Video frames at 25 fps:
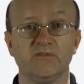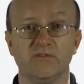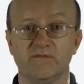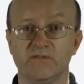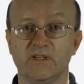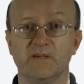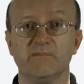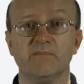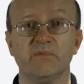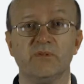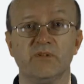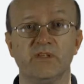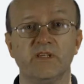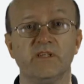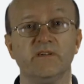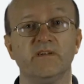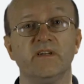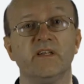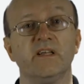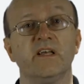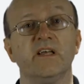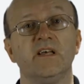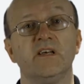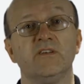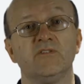of number
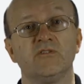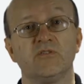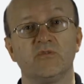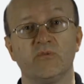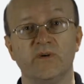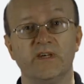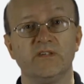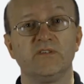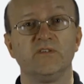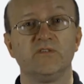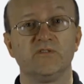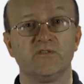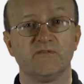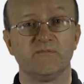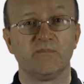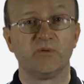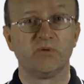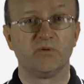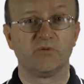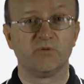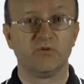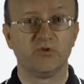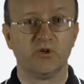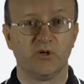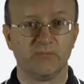theory to questions of
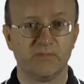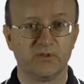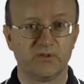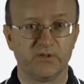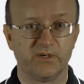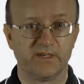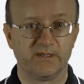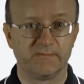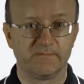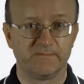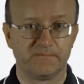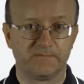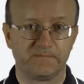pure geometry.